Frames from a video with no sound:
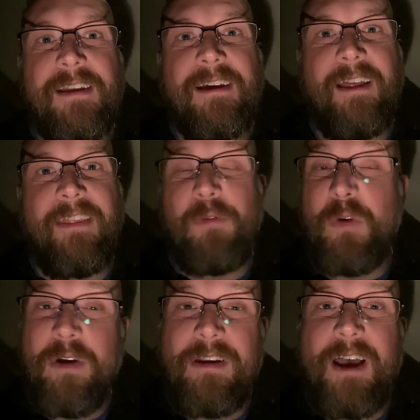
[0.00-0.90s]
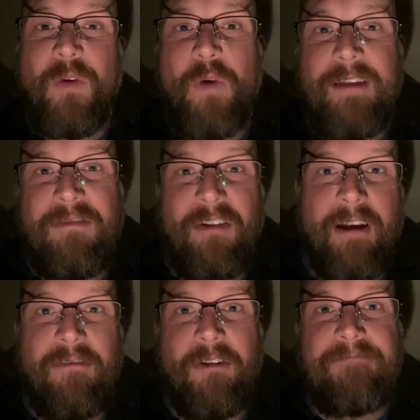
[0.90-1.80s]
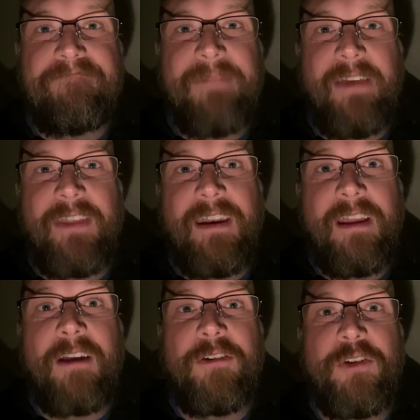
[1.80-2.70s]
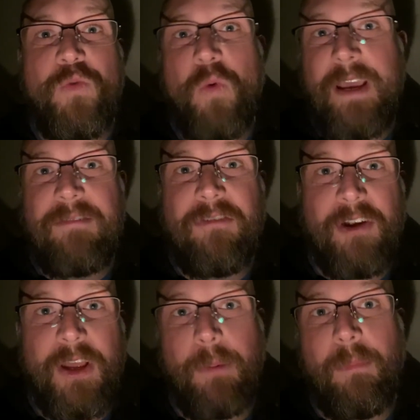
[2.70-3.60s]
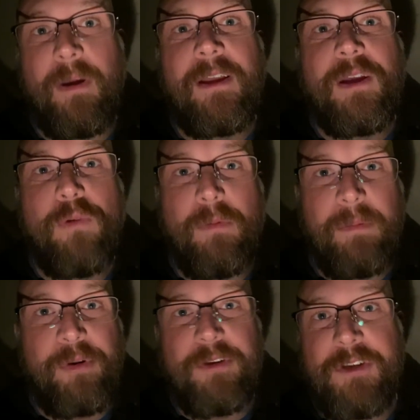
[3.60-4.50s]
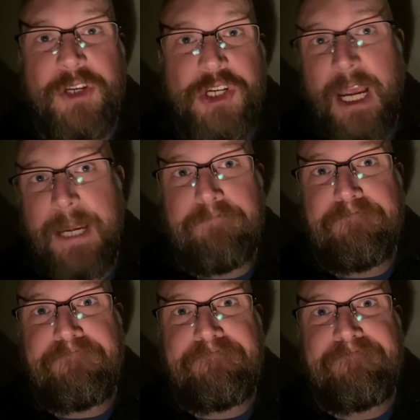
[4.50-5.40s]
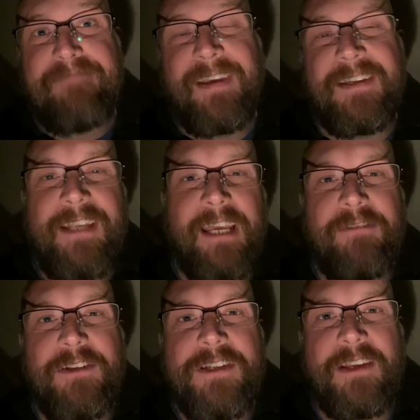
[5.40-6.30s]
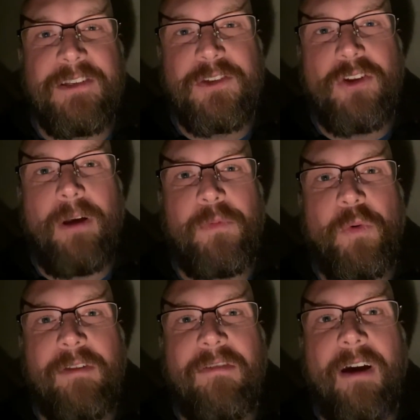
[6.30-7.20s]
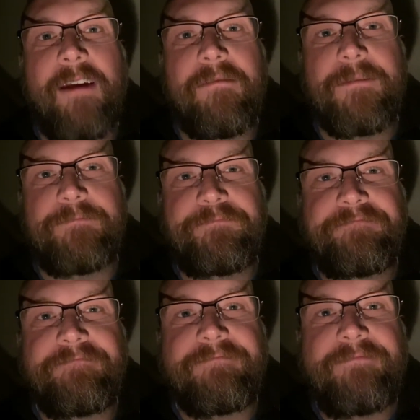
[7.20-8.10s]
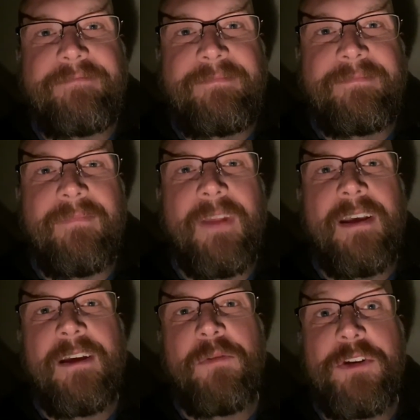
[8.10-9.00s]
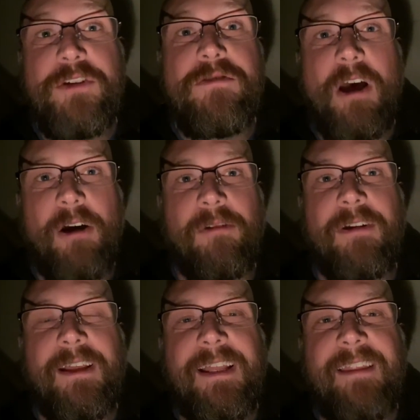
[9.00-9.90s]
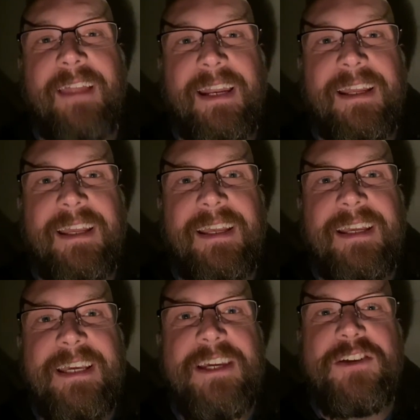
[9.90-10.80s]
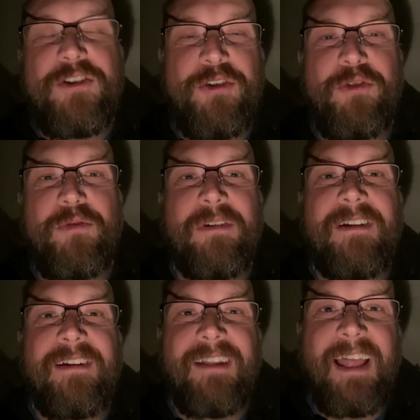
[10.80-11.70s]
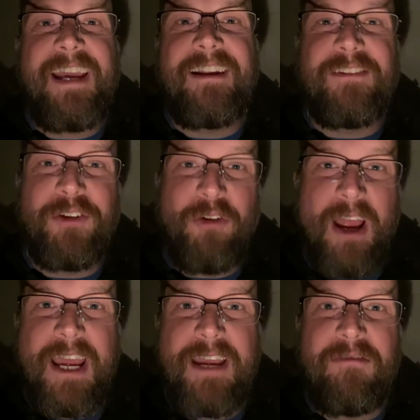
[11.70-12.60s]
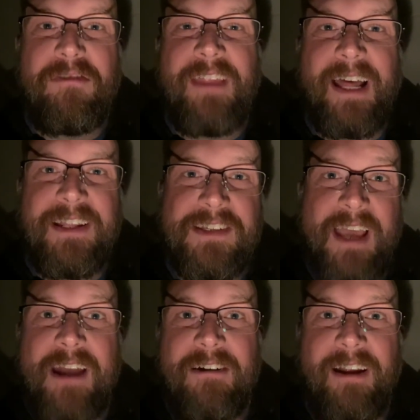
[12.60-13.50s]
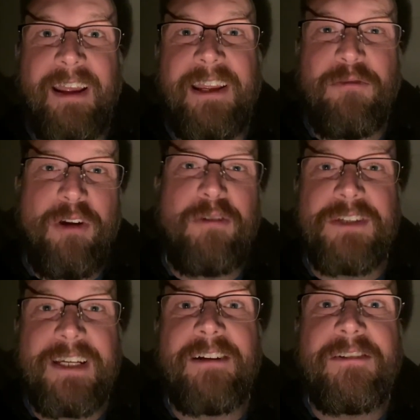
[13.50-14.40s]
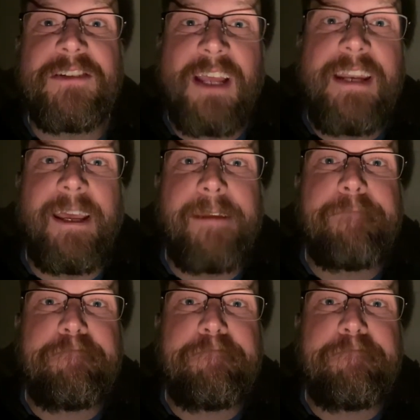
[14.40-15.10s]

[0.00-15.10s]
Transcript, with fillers: uh, that we will not wait forever, and that none who wait for him will be put to shame, as David says in Psalm 25. We do know that he who laid in the grave that Saturday, he rose again on Sunday